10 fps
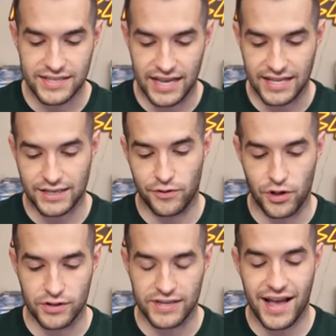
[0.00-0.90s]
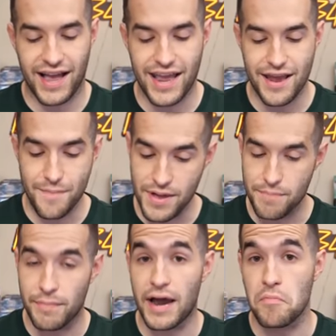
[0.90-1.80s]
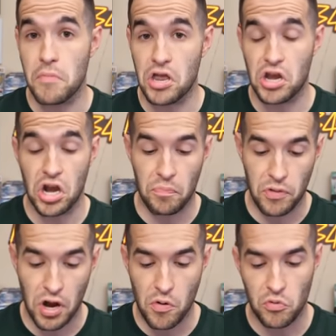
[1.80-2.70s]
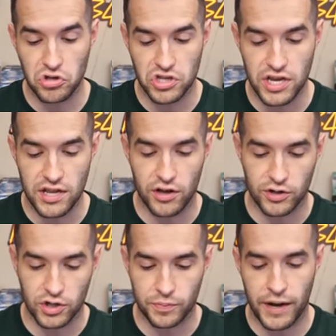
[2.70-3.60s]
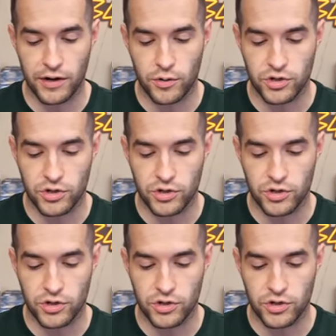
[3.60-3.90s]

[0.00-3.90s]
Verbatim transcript: sets of all time. Might have made it up there, we'll see. Launcher Spider,